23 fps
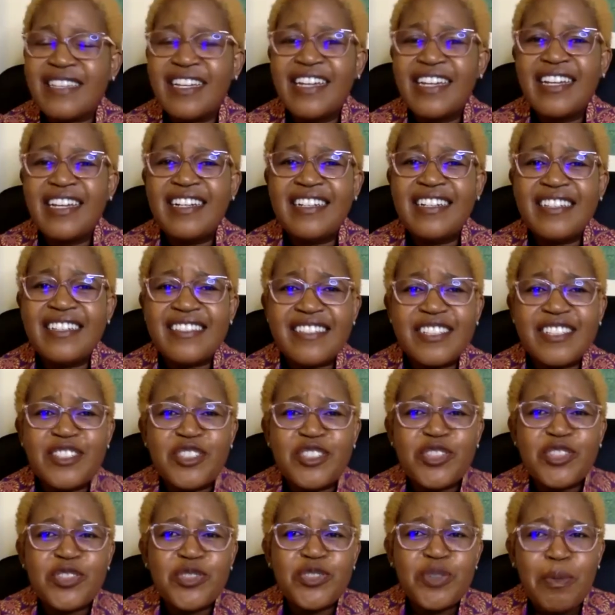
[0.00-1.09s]

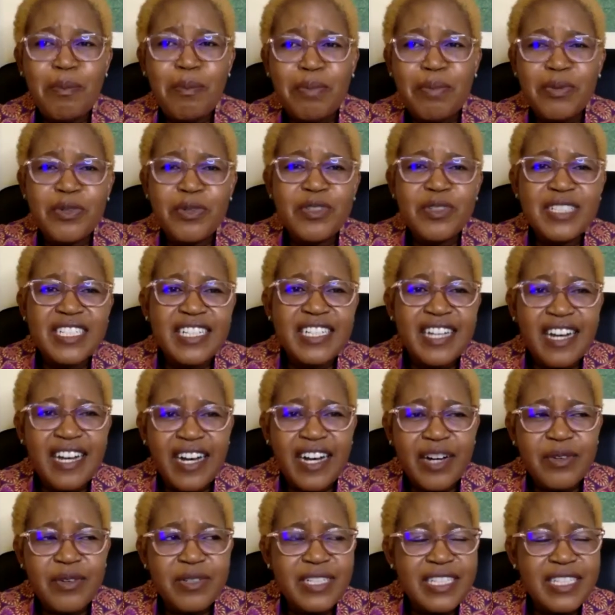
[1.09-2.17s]
listen to your body,
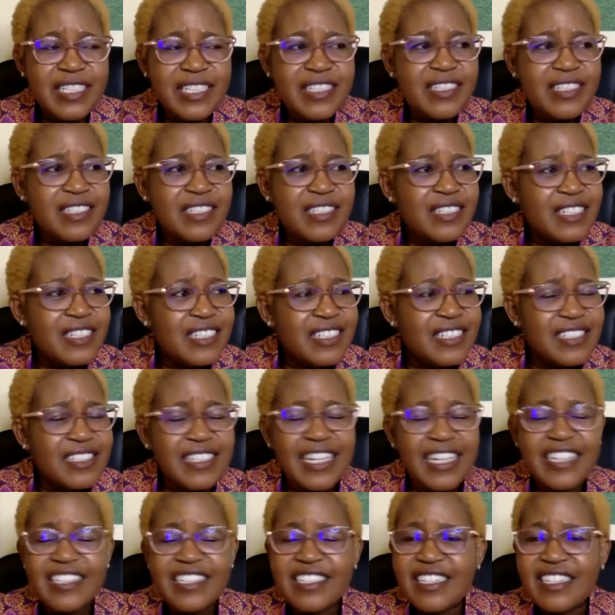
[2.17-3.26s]
how it
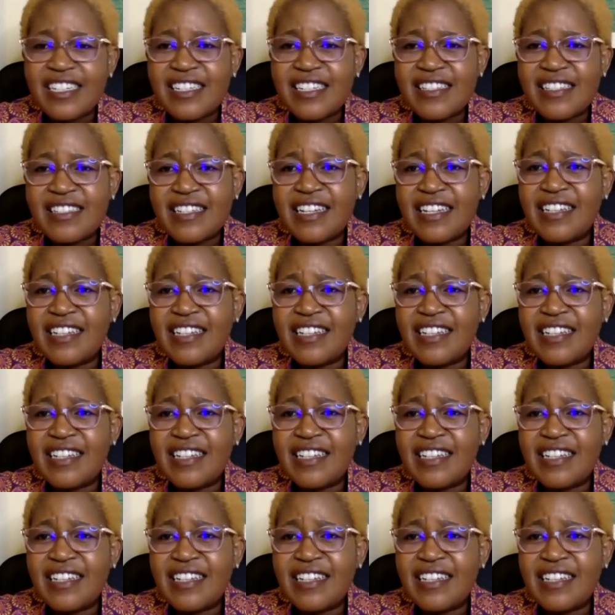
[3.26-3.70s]
digests.